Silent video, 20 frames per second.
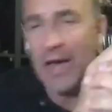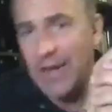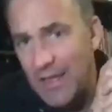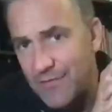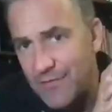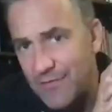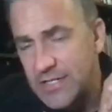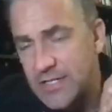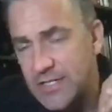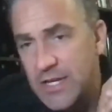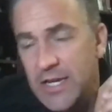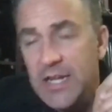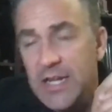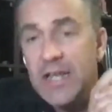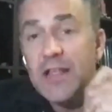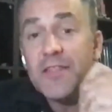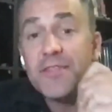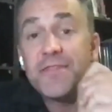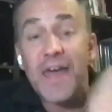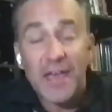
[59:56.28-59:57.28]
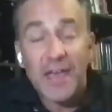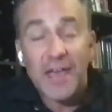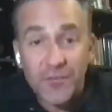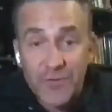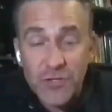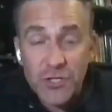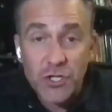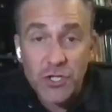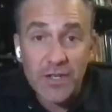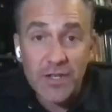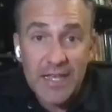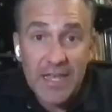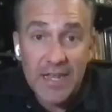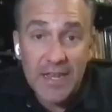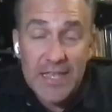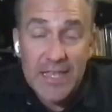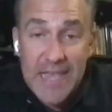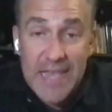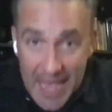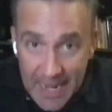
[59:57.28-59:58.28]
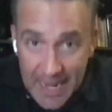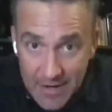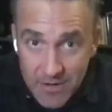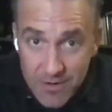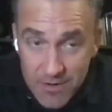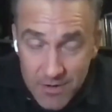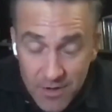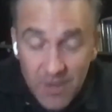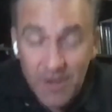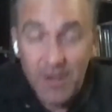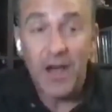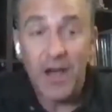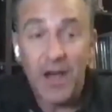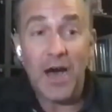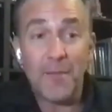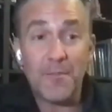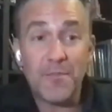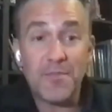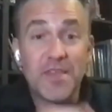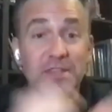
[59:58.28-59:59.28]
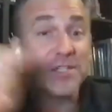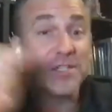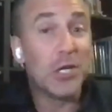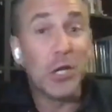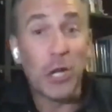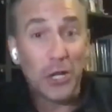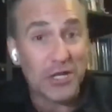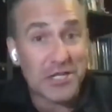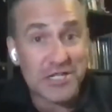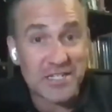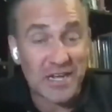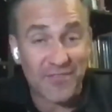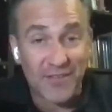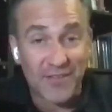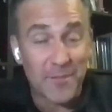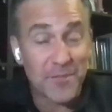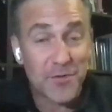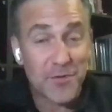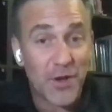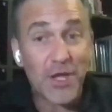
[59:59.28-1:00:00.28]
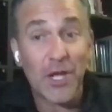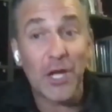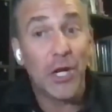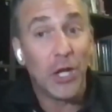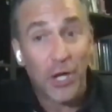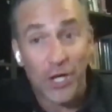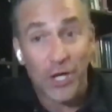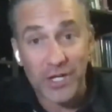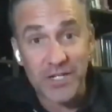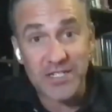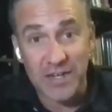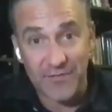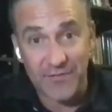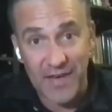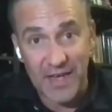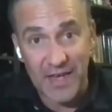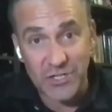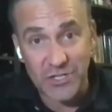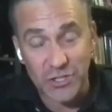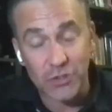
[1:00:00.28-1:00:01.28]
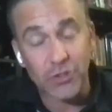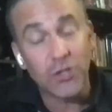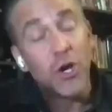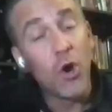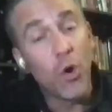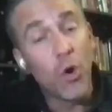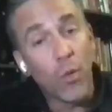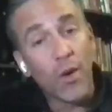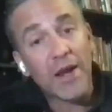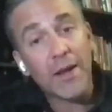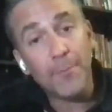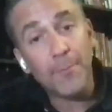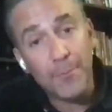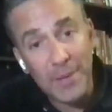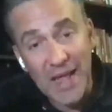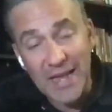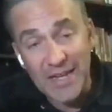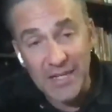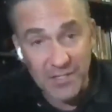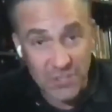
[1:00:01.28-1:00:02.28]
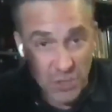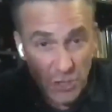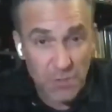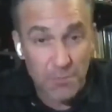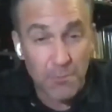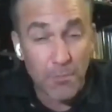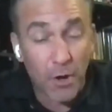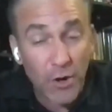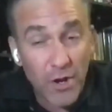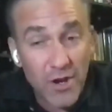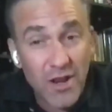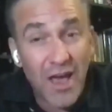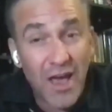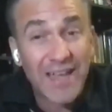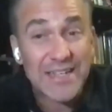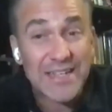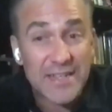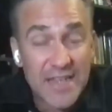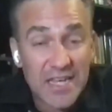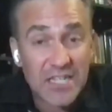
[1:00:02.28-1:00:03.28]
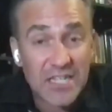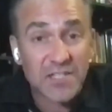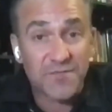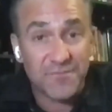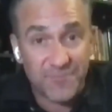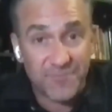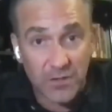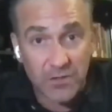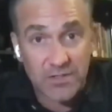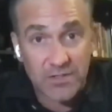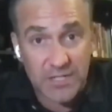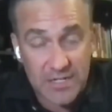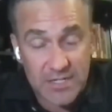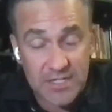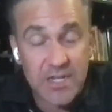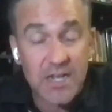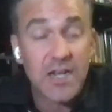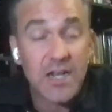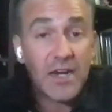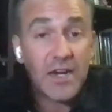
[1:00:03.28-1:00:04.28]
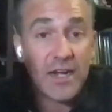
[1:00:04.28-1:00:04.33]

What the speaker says: I love it. Thank you for tuning in again. There's a lot of stuff. I'm throwing a lot of stuff at you. What I'm planning is tomorrow night, Nick's Filters